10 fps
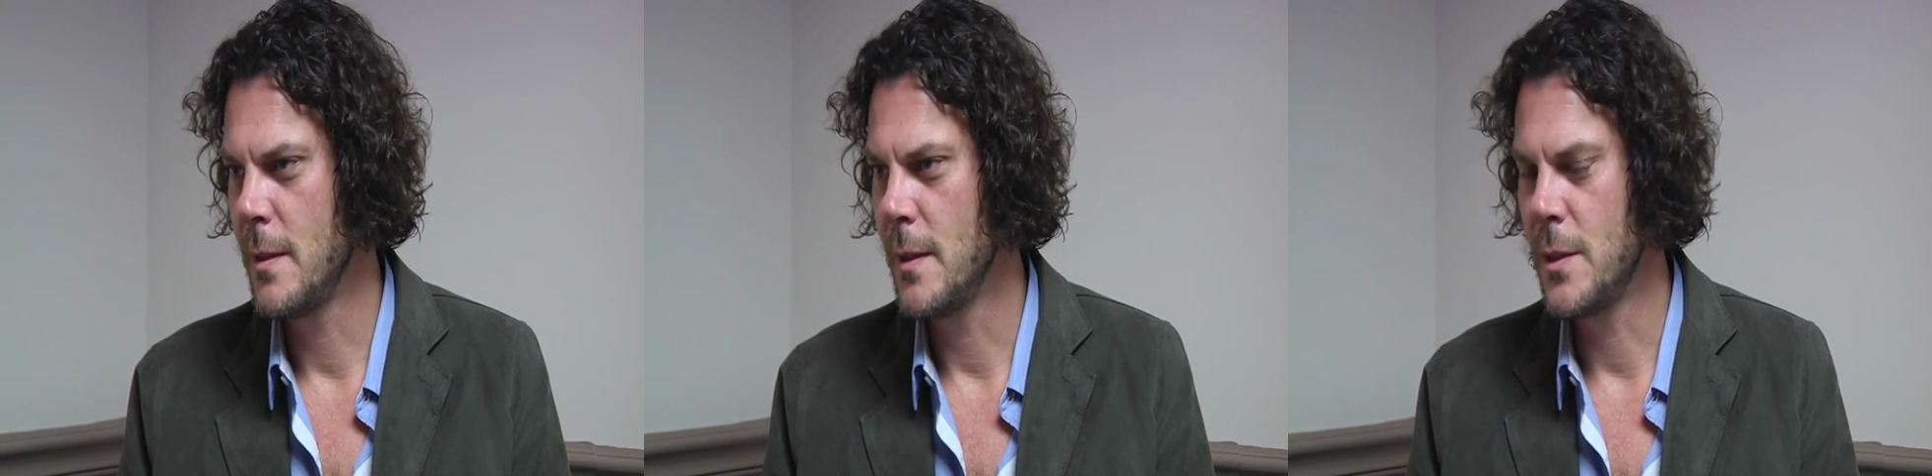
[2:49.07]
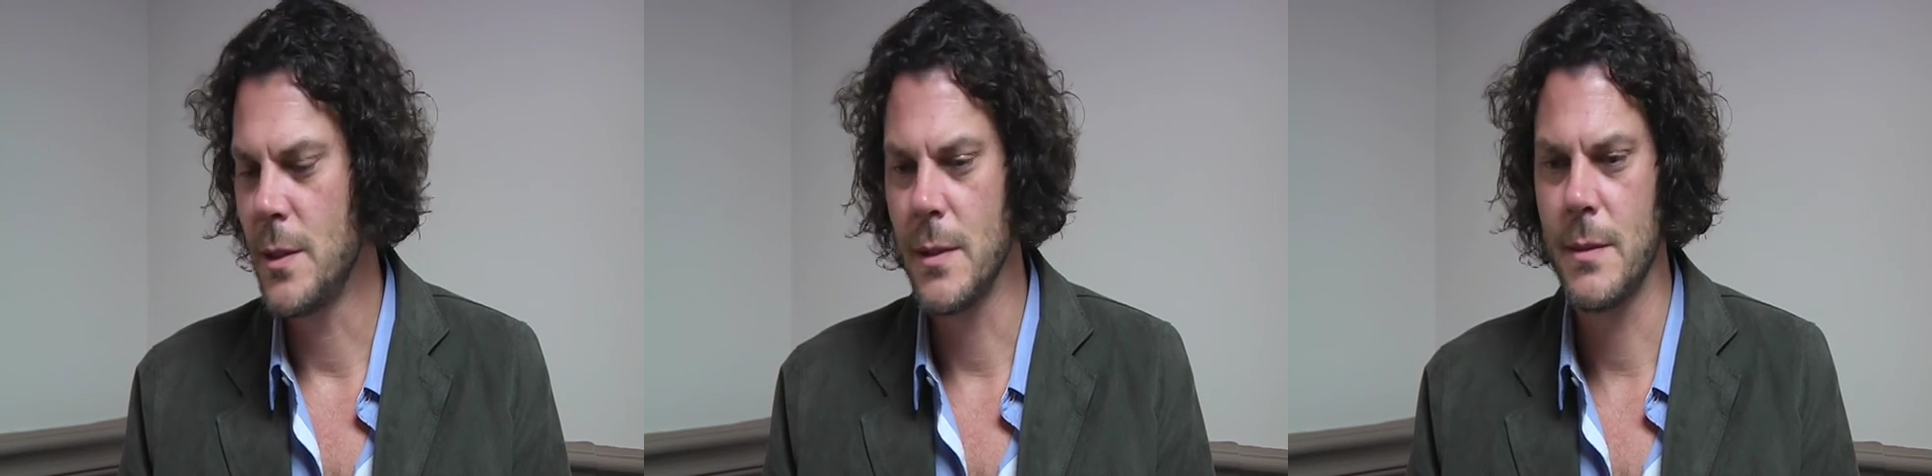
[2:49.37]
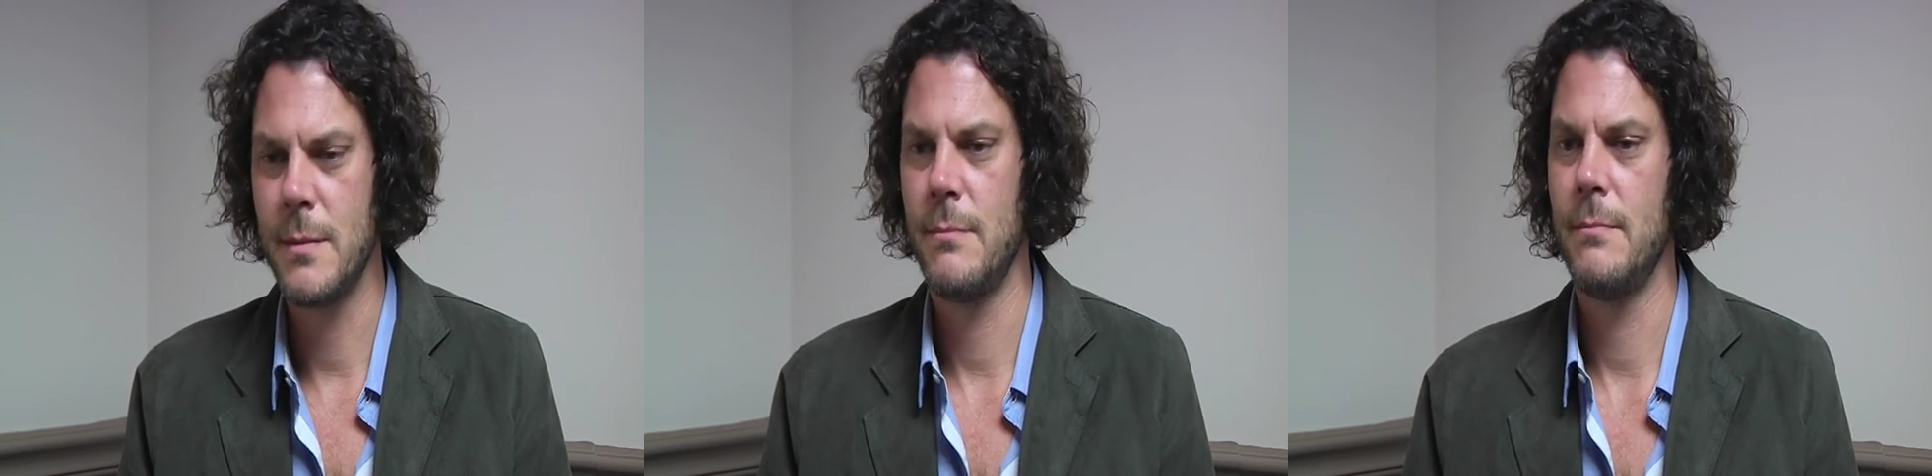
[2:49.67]
It's
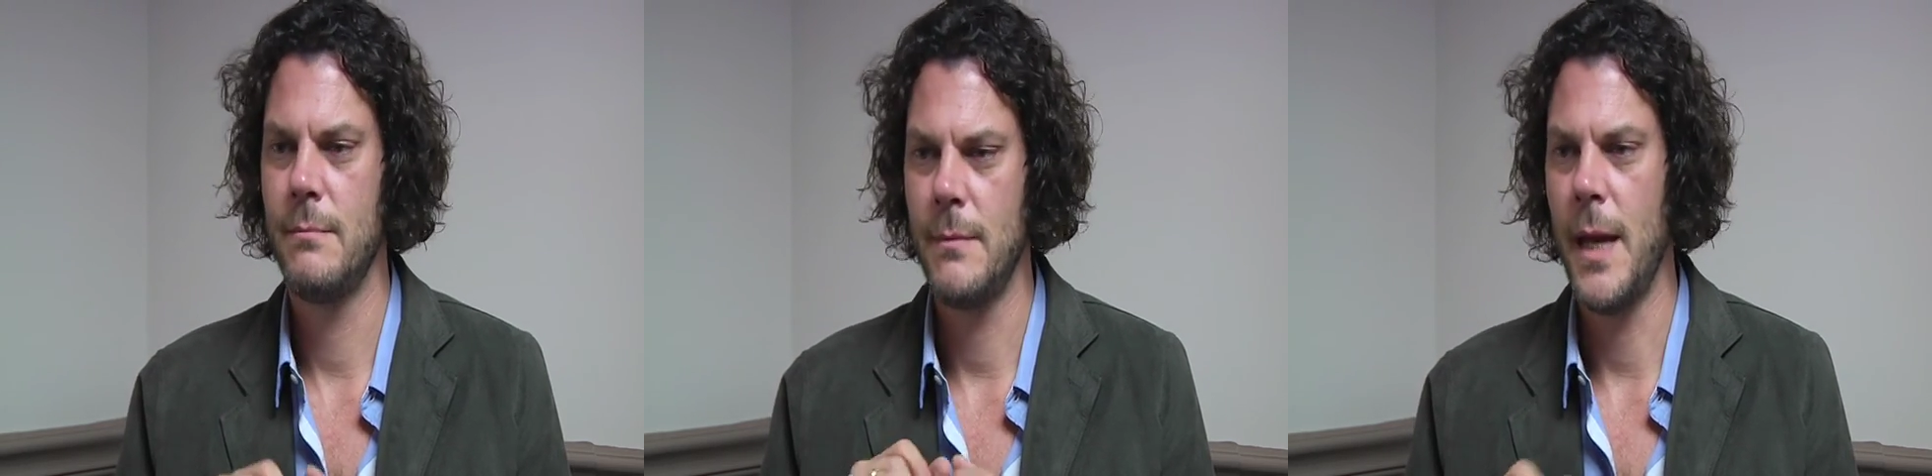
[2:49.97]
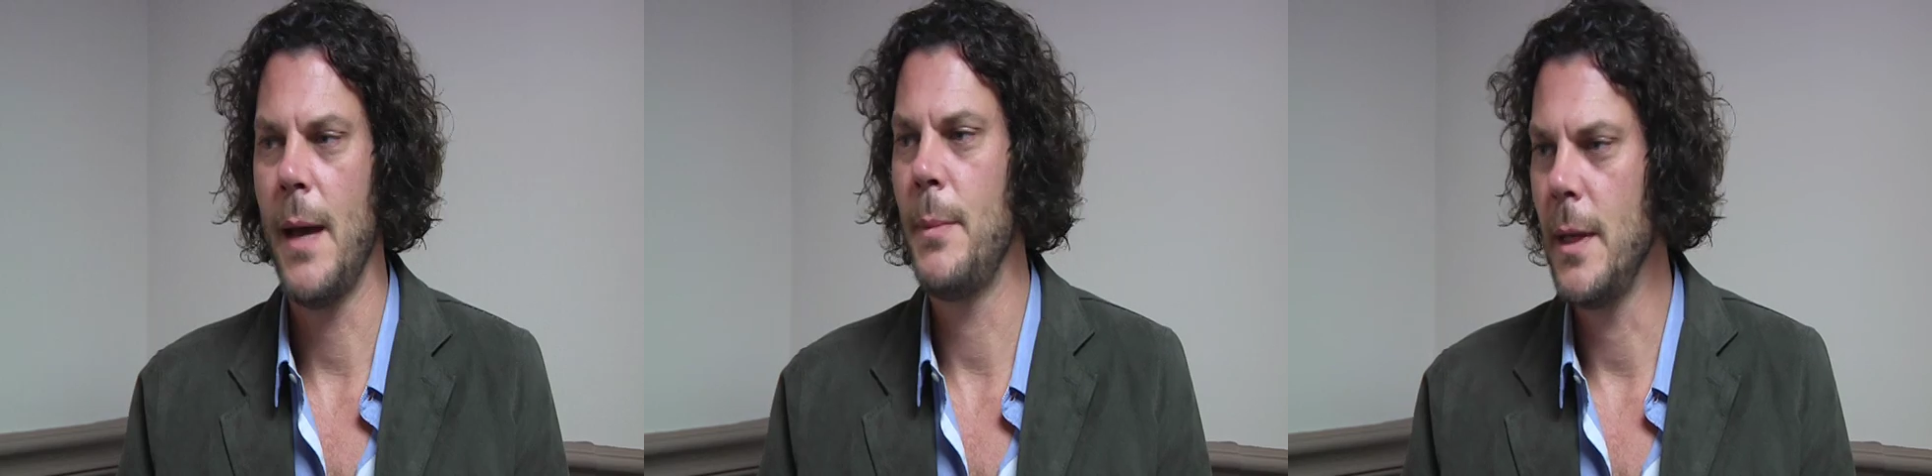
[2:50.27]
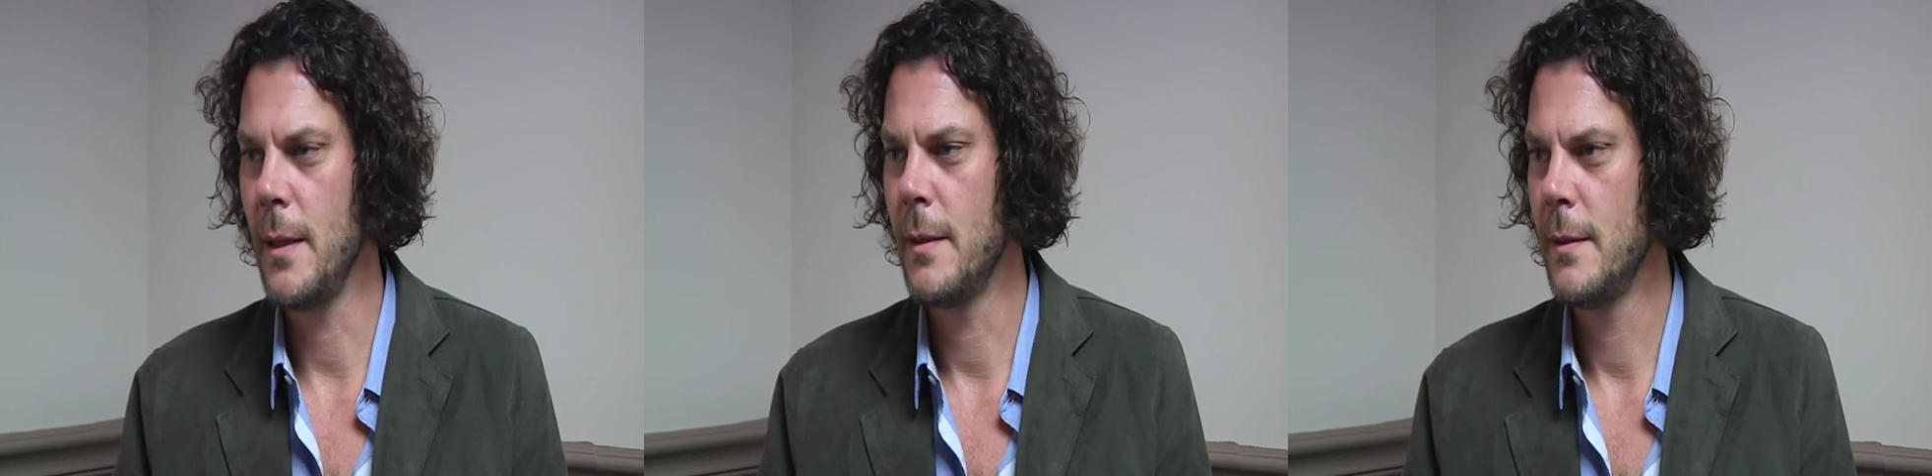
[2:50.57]
just
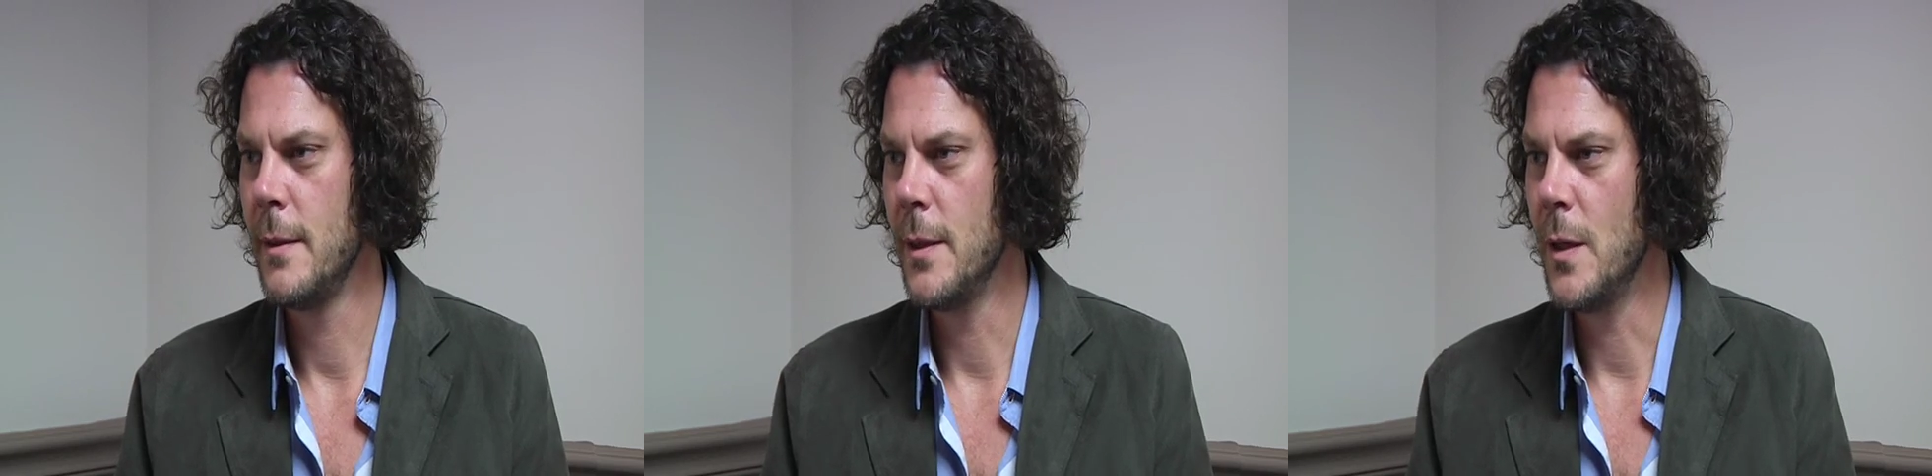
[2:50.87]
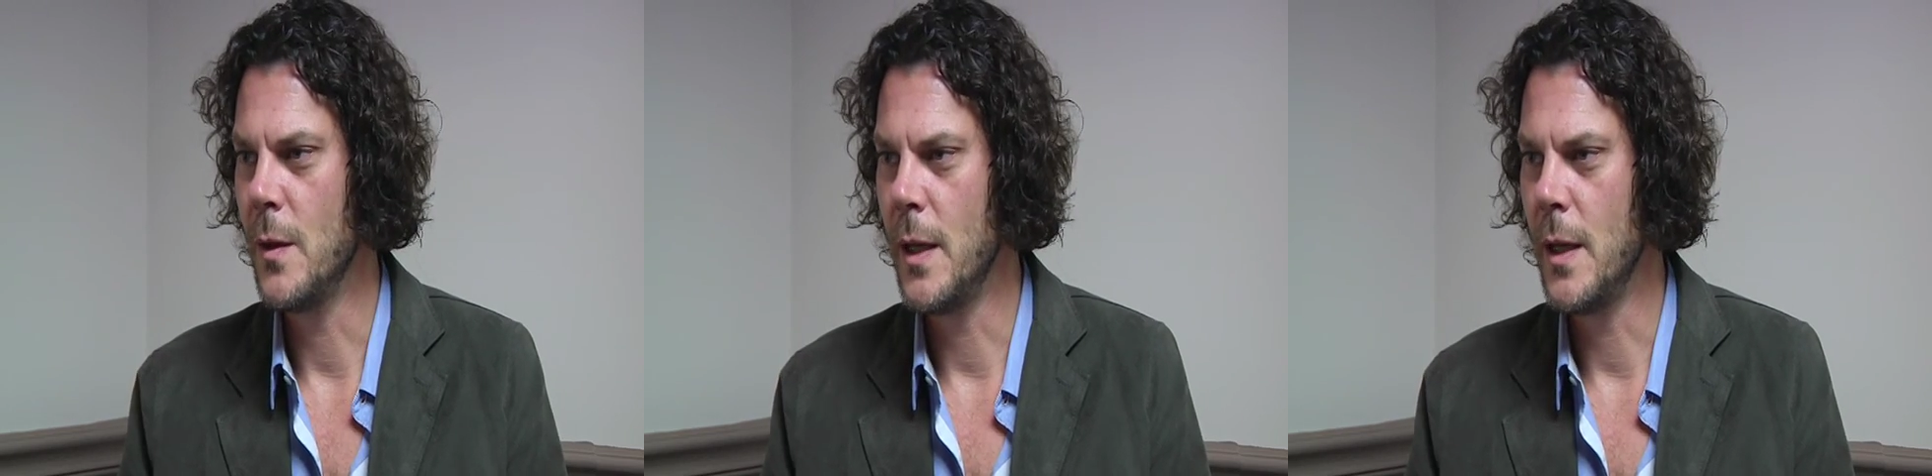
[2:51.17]
happening, you know.